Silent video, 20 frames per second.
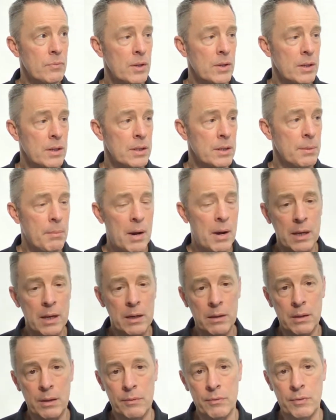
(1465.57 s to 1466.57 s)

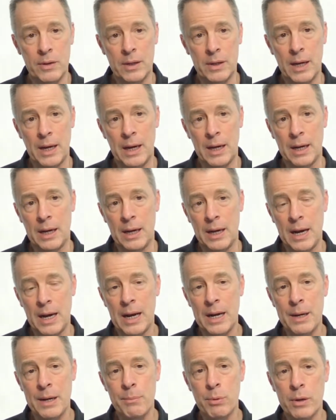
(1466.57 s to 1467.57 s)
model of a
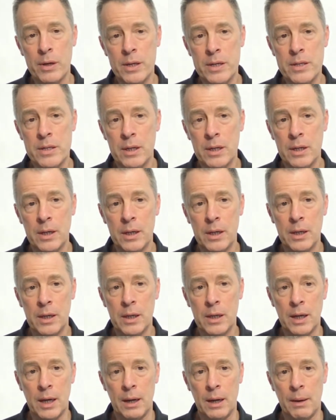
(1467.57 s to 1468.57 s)
hybrid
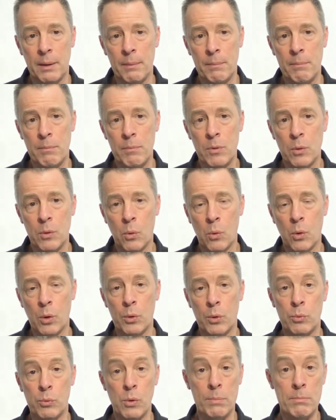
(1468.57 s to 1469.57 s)
or
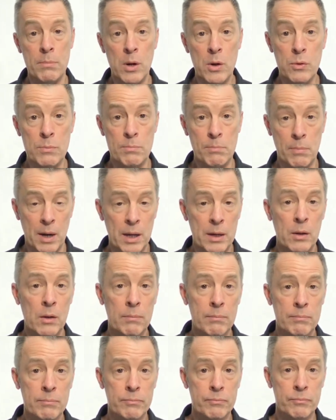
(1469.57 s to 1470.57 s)
remote model,